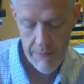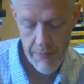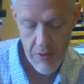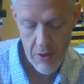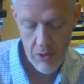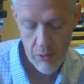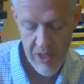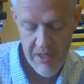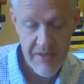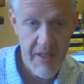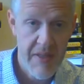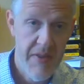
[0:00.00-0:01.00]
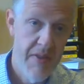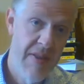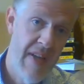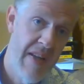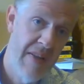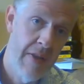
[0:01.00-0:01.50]
Footnote twenty-six
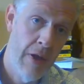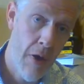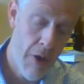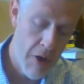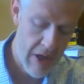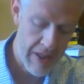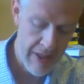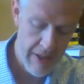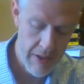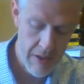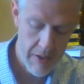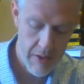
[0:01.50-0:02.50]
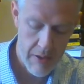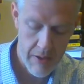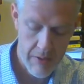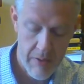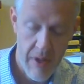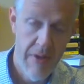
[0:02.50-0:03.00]
cites Carr again,
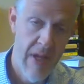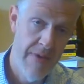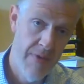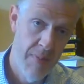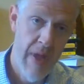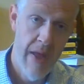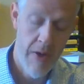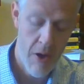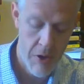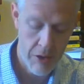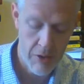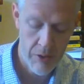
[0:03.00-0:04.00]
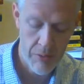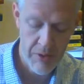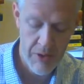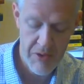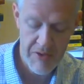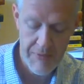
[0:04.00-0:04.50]
and that's from that article,
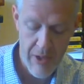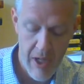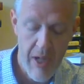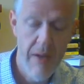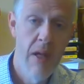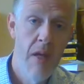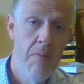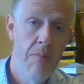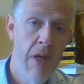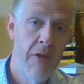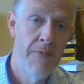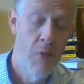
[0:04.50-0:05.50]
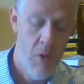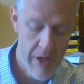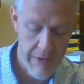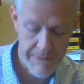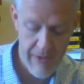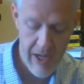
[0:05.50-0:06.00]
Religious Thought, page four
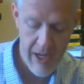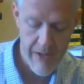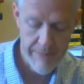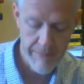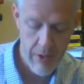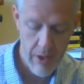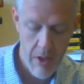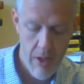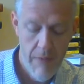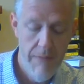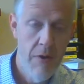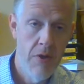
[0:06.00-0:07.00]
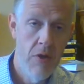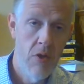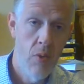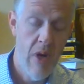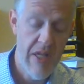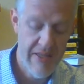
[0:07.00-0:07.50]
eighty-five. Footnote
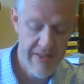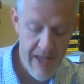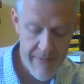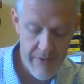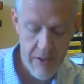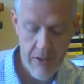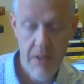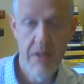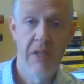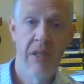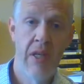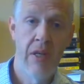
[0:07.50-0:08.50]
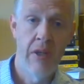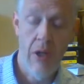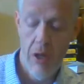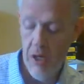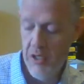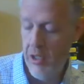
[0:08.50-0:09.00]
twenty-seven is again
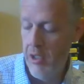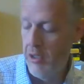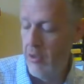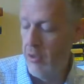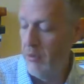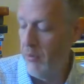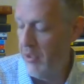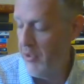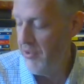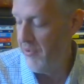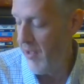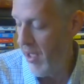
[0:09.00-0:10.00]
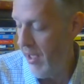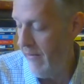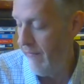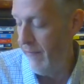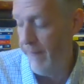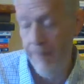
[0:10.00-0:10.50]
Carr's article, Religious Thought,
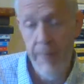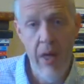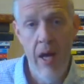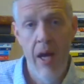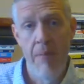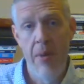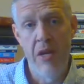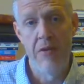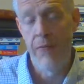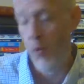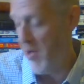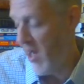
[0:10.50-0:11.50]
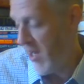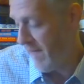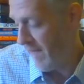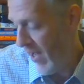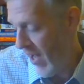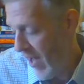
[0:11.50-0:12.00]
from Uh, page four
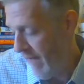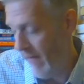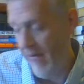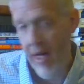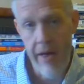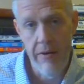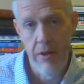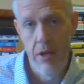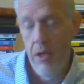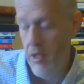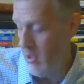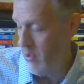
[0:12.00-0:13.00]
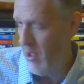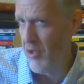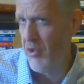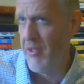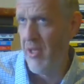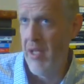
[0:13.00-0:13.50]
ninety-five of that, I
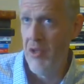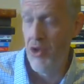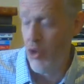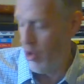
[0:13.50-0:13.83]
should say that